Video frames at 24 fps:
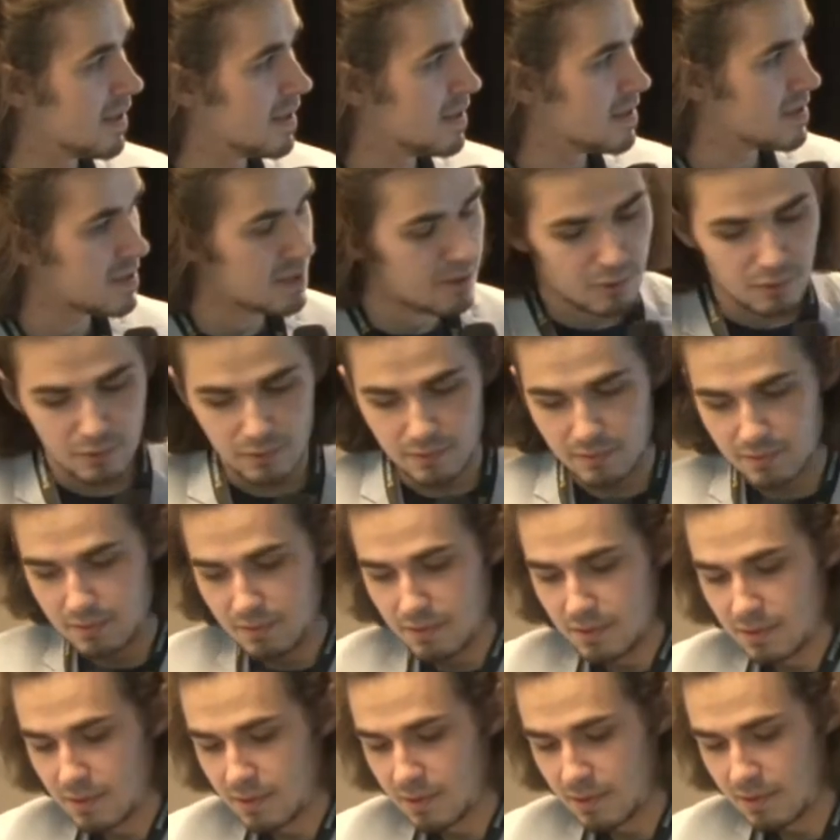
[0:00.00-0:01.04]
So
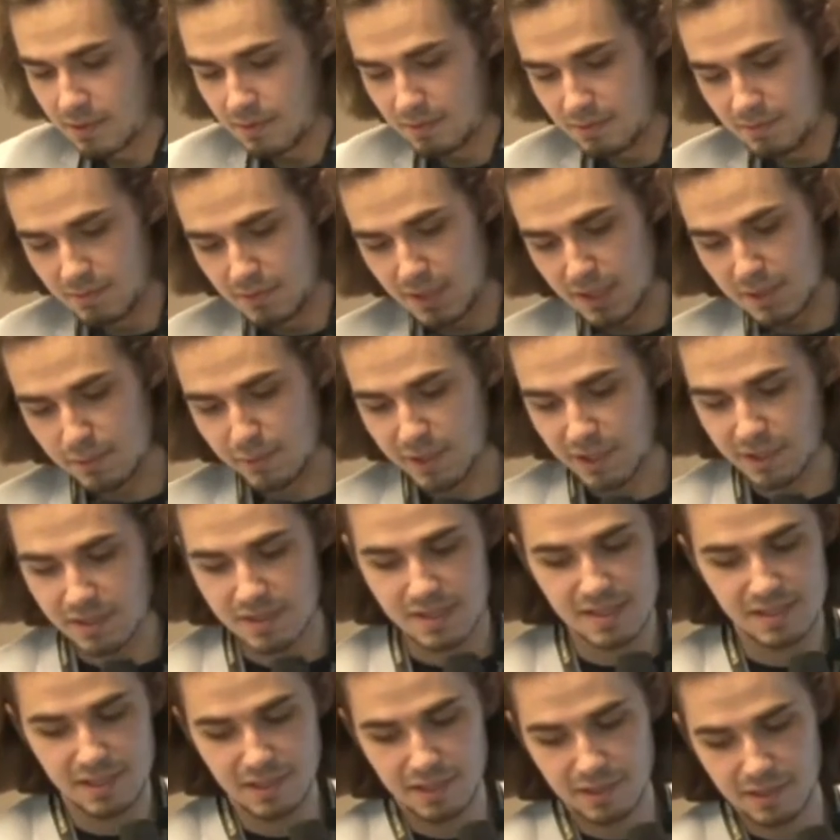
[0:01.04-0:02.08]
as we can
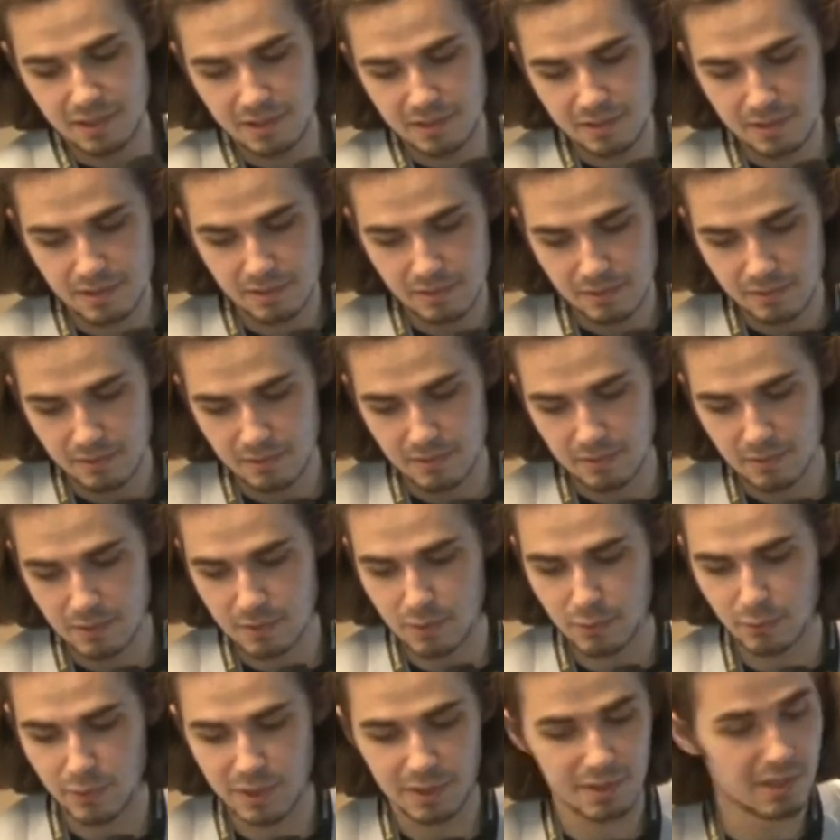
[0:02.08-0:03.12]
see here,
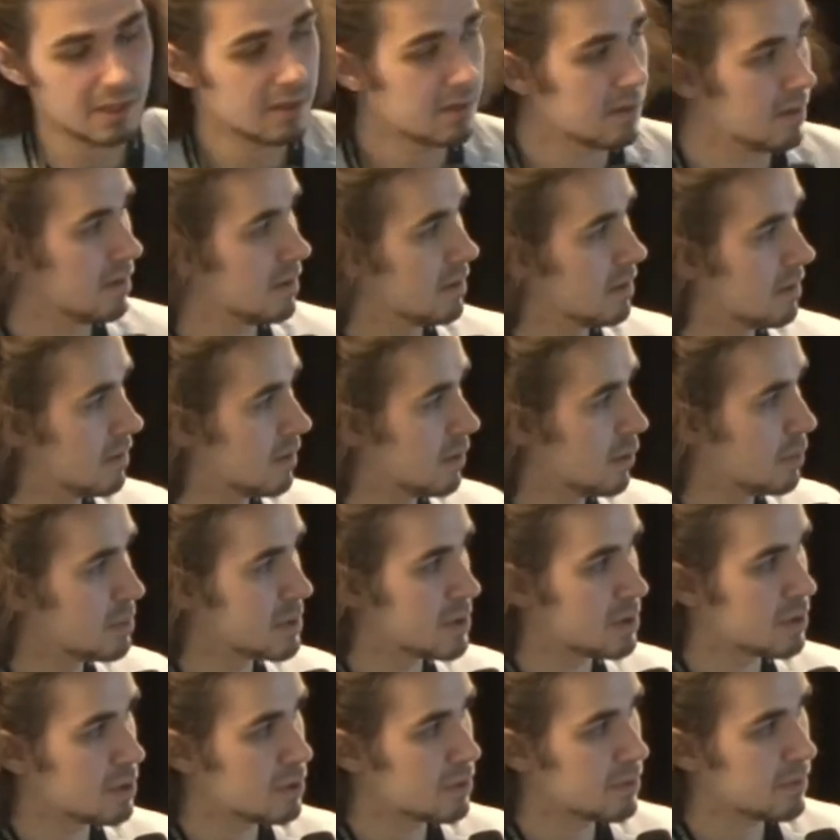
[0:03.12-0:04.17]
we can
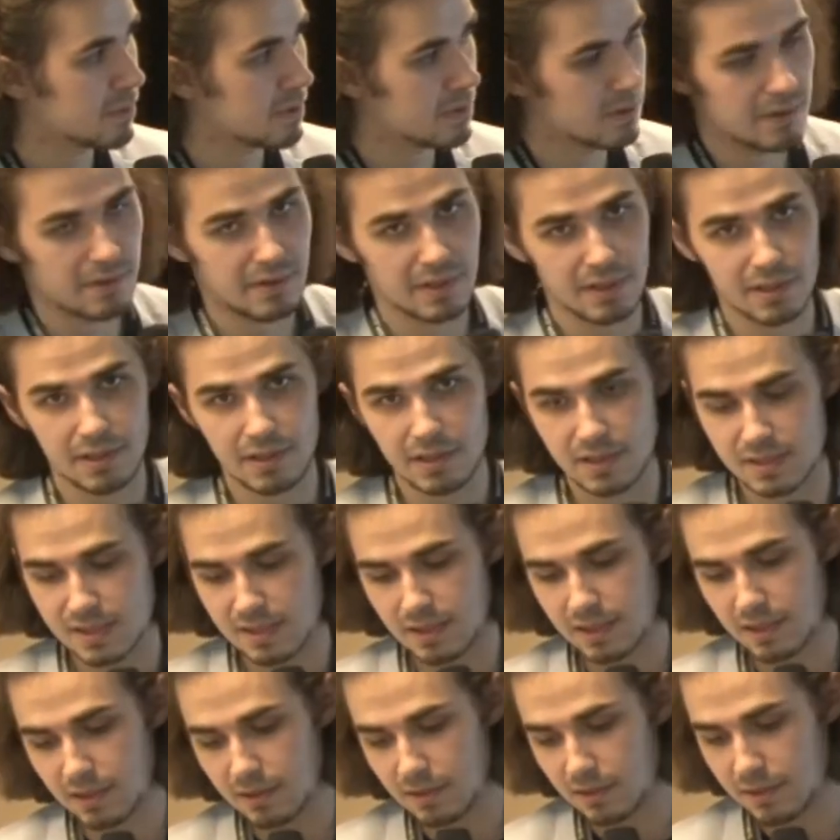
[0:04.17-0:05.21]
observe the
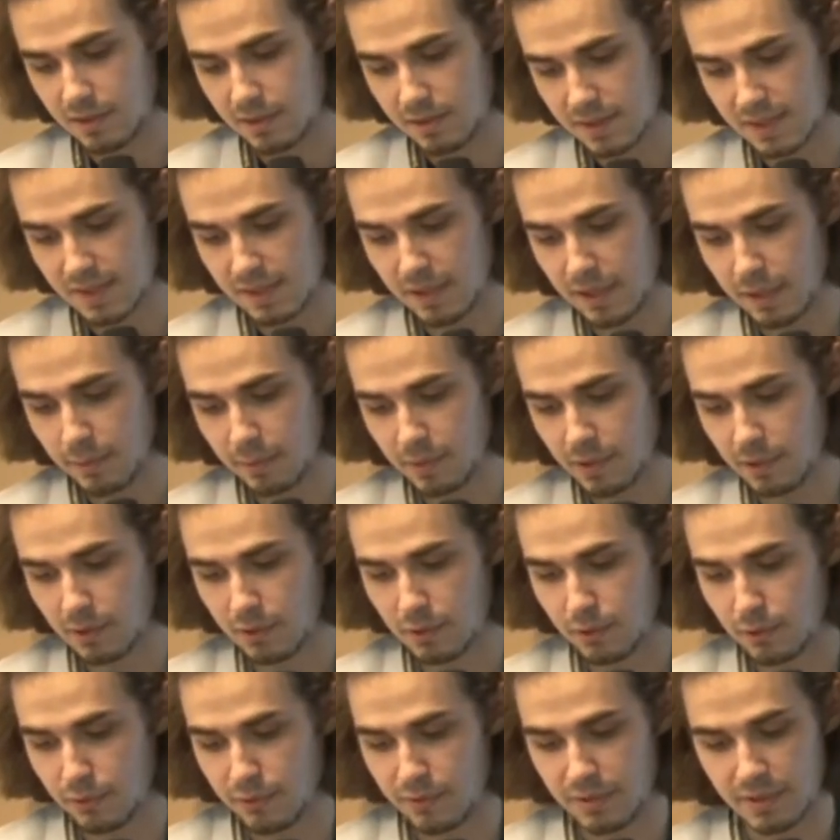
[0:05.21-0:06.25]
exactly same
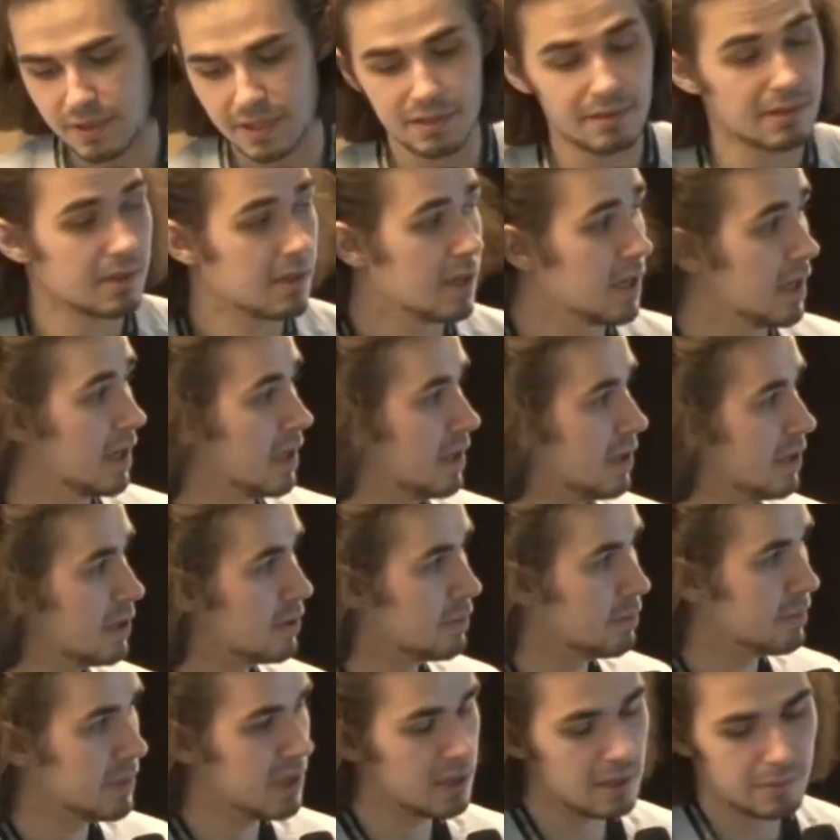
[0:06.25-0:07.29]
growth rate in
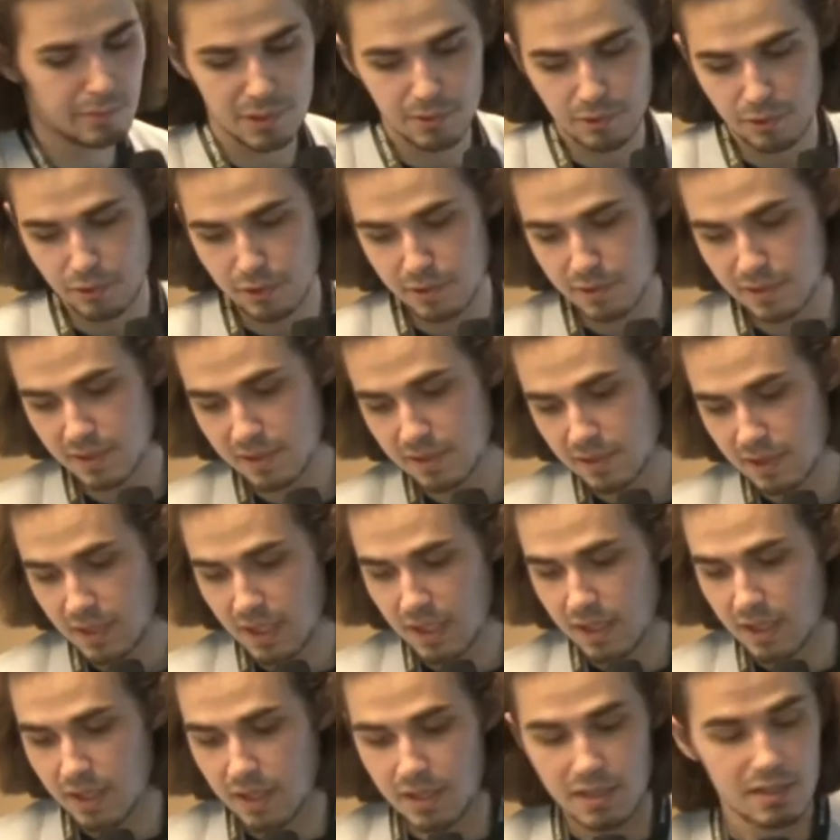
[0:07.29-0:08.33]
millibitcoins.
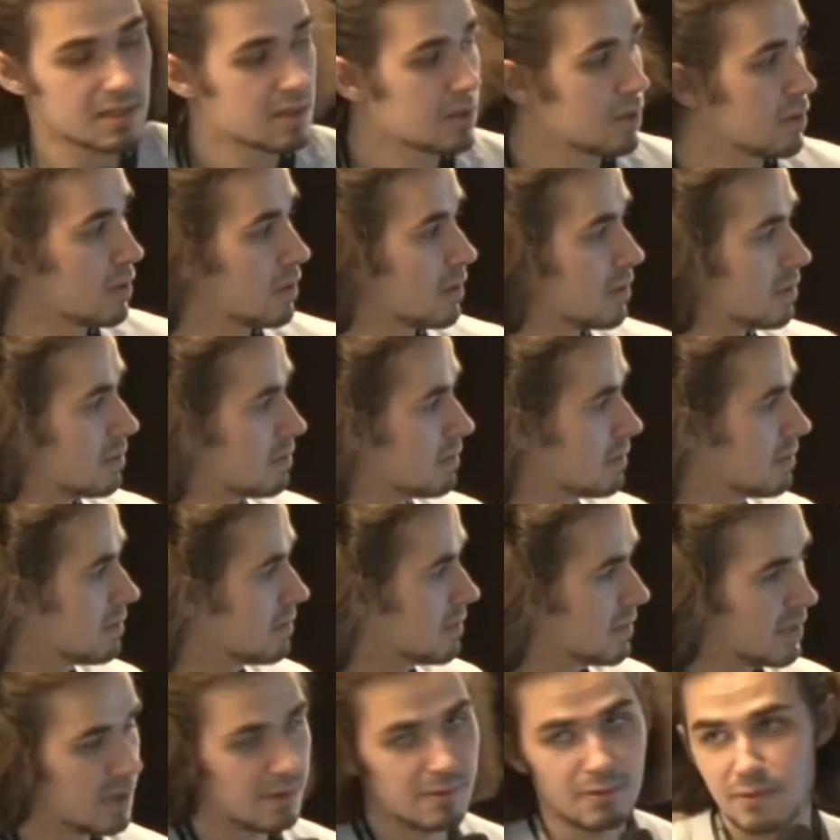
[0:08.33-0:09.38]
So
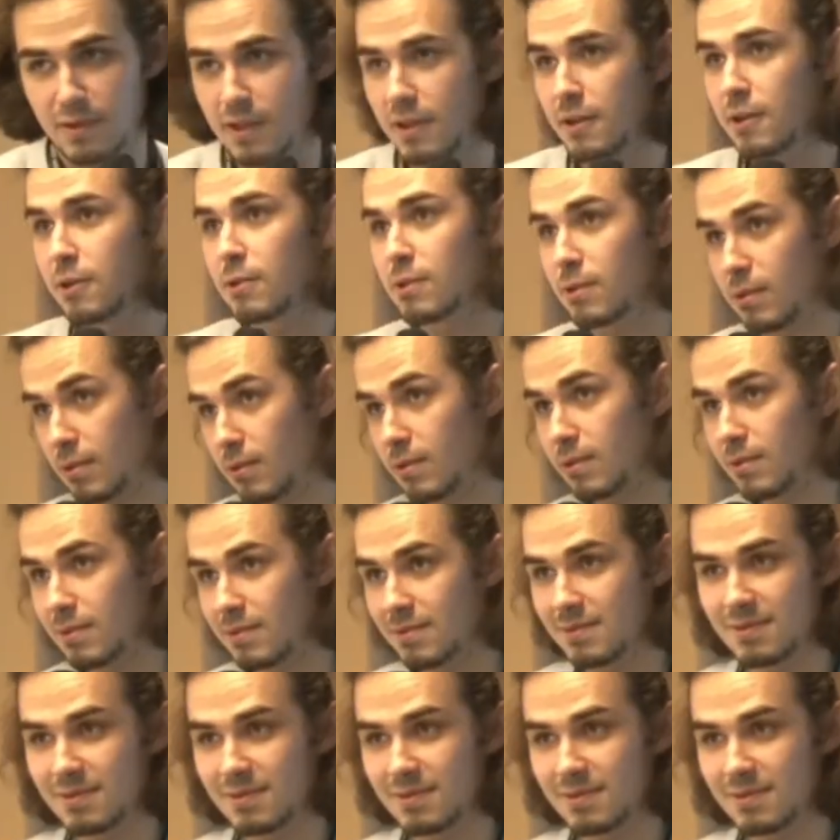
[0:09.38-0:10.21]
they are wrong.